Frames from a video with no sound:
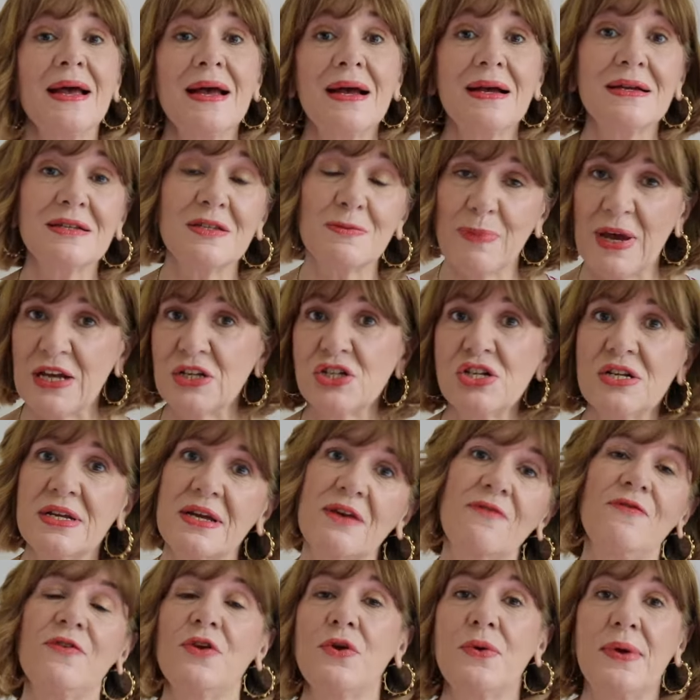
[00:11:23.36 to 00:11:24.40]
especially
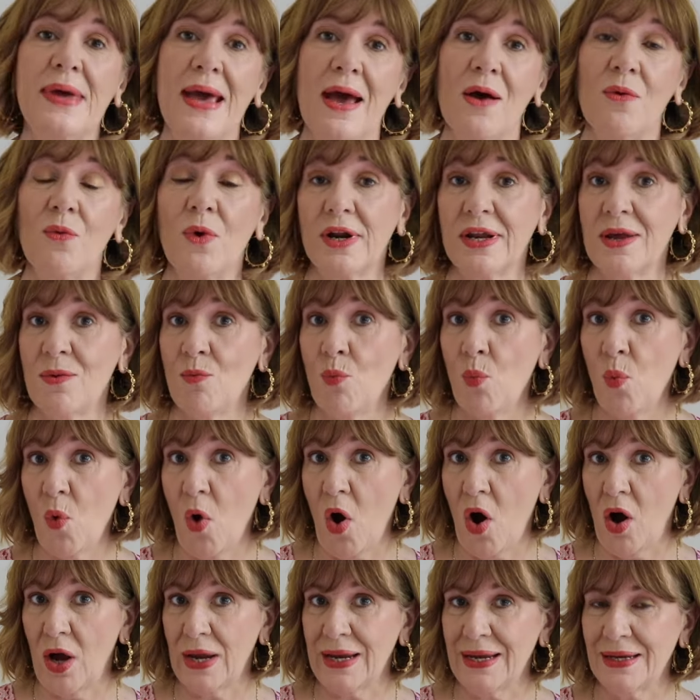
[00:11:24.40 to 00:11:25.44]
if you get one in
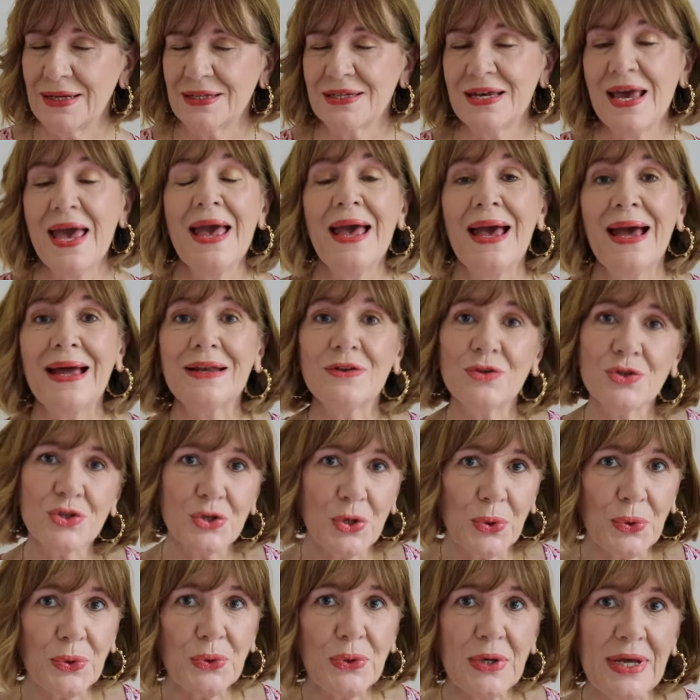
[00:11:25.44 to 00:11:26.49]
white. And
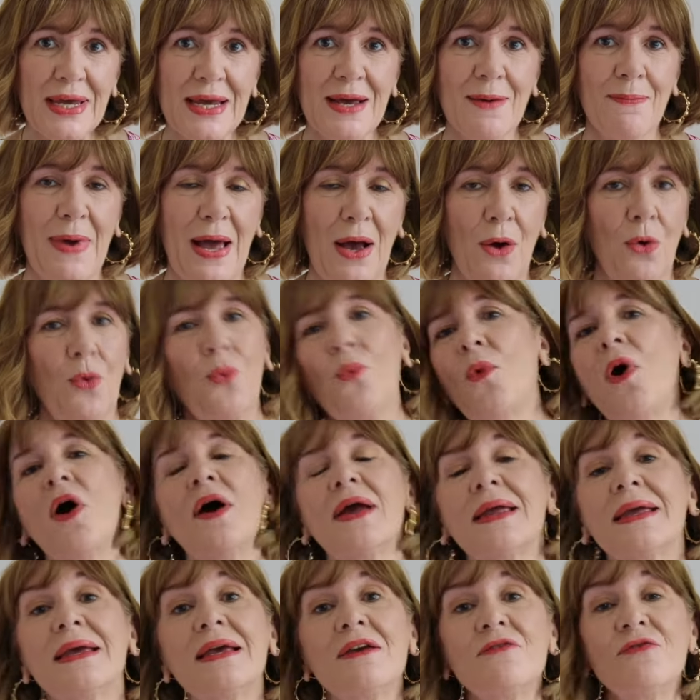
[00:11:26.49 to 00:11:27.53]
talking about
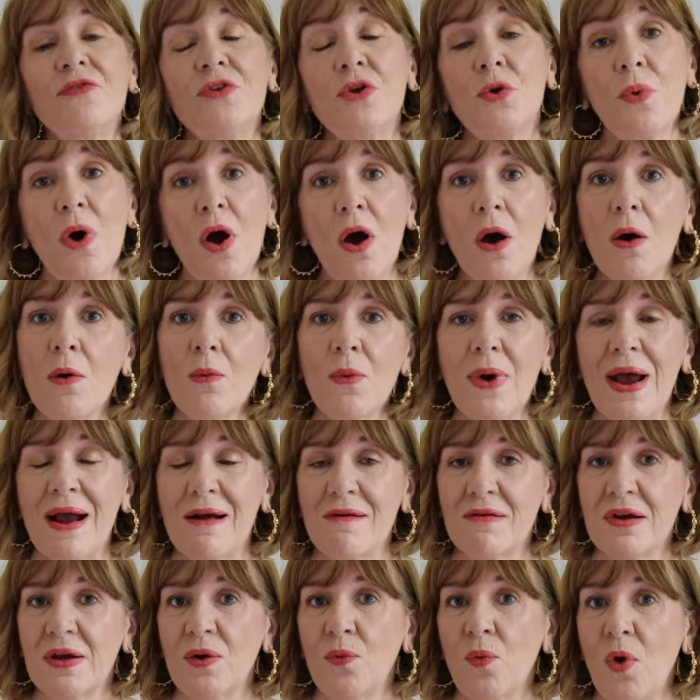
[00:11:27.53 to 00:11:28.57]
white, if you are
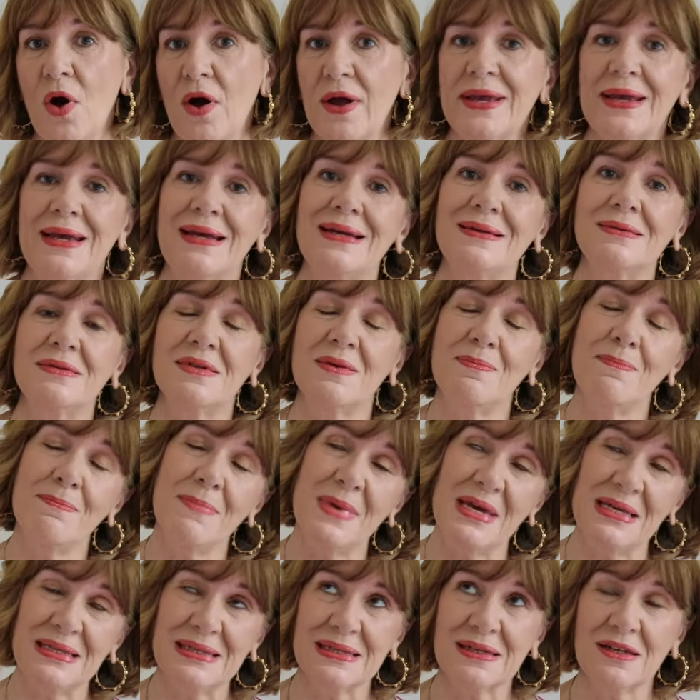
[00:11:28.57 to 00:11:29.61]
wearing white, it's a
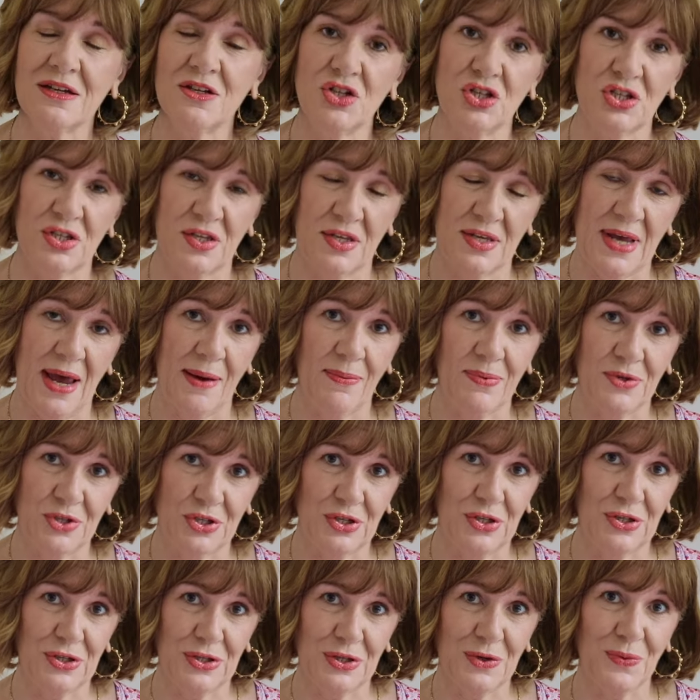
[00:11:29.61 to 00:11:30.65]

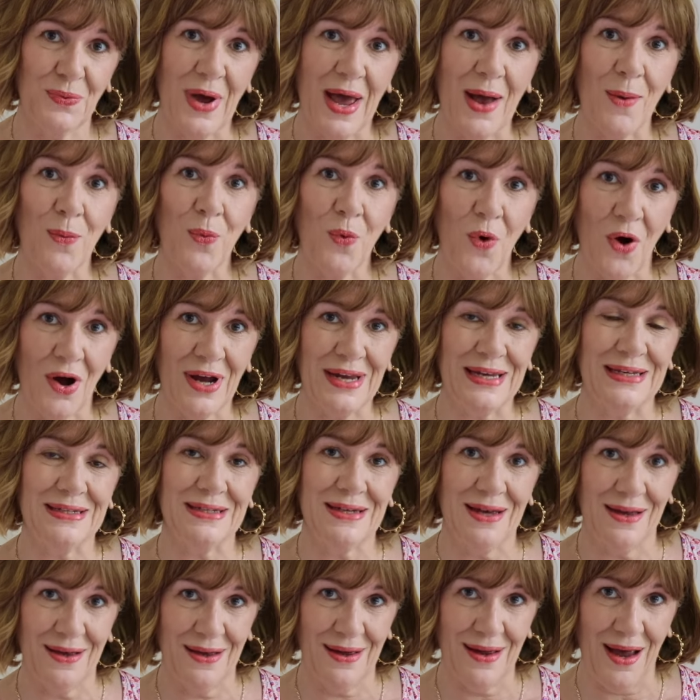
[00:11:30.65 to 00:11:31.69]
misconception to wear white
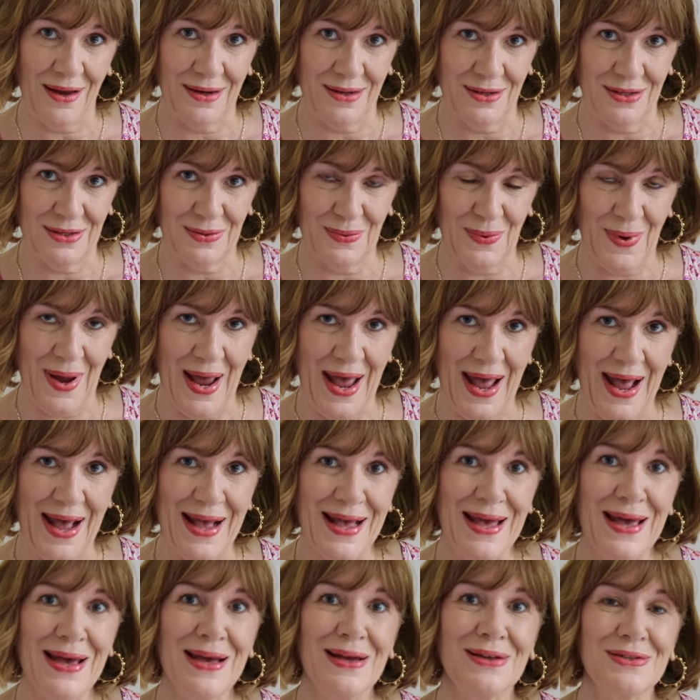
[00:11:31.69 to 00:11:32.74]
underwear.
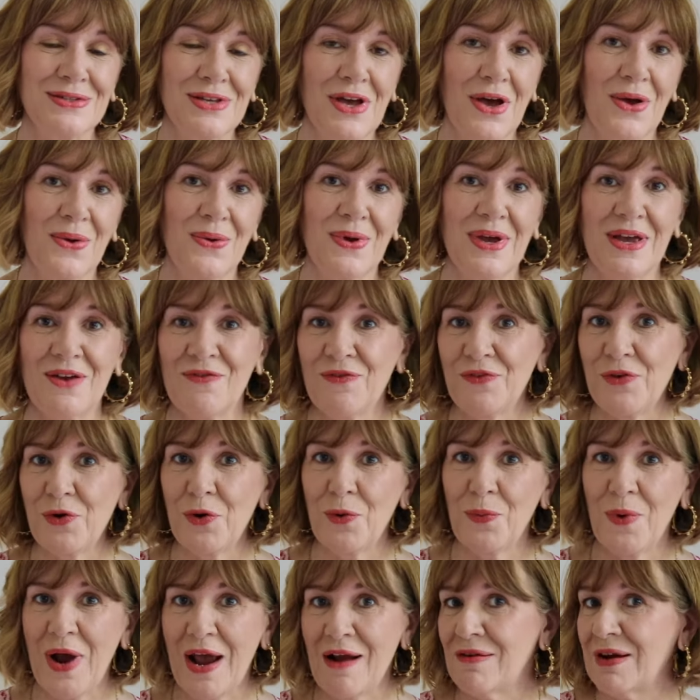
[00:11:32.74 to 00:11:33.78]
So if you're
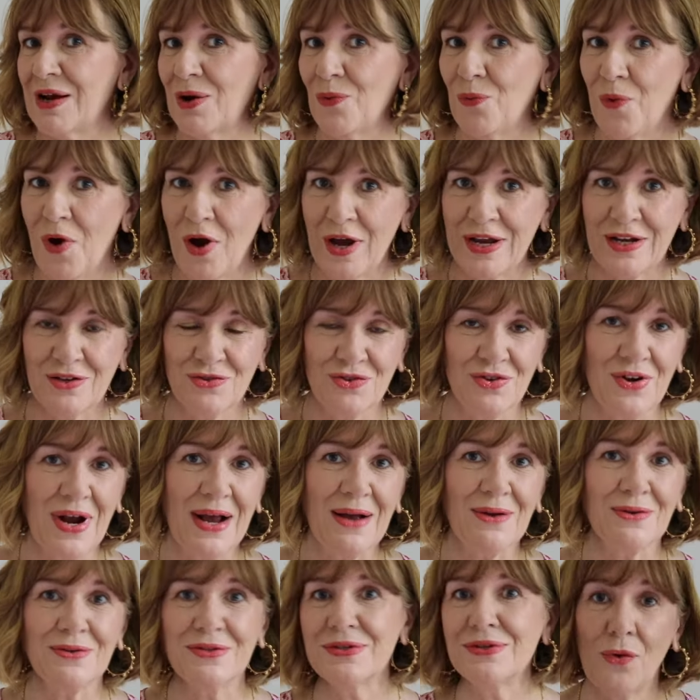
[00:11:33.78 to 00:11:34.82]
wearing white
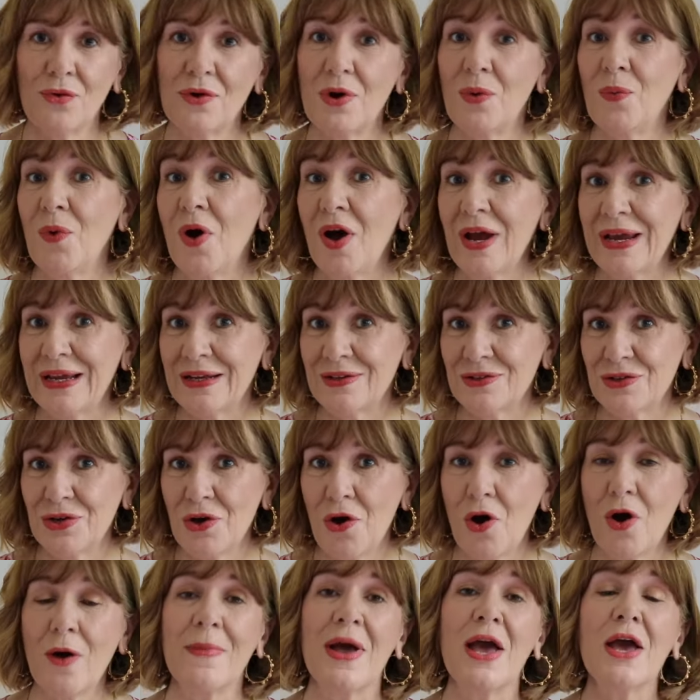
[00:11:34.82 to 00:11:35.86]
trousers or a white
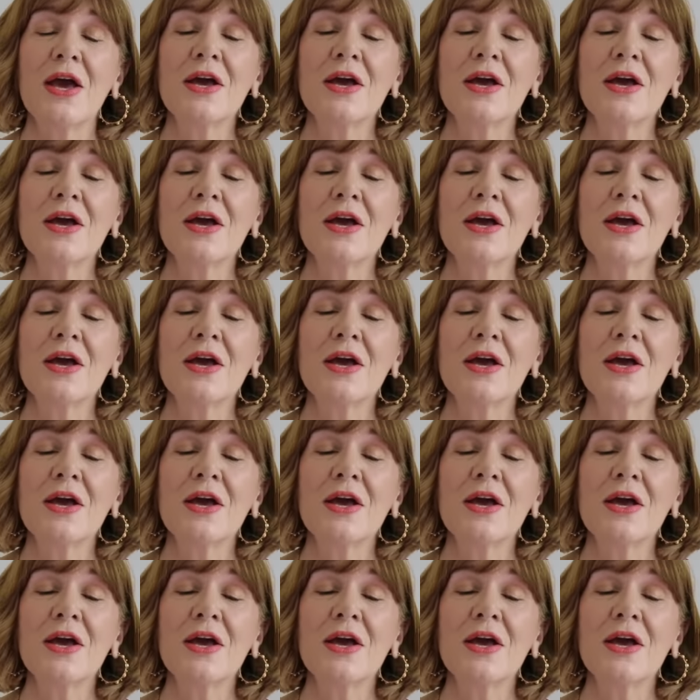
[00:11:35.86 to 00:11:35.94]
top,